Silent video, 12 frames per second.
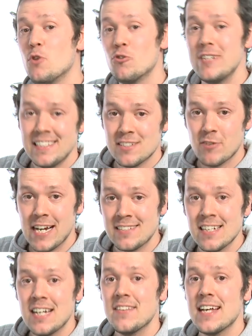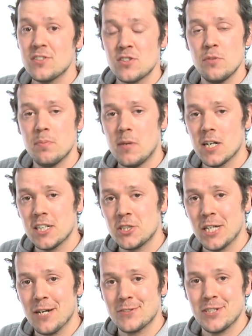more Easter eggs than supermarket
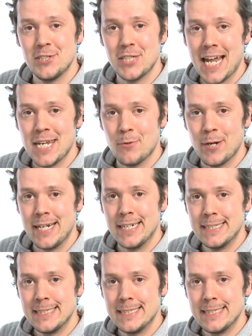shelves in January.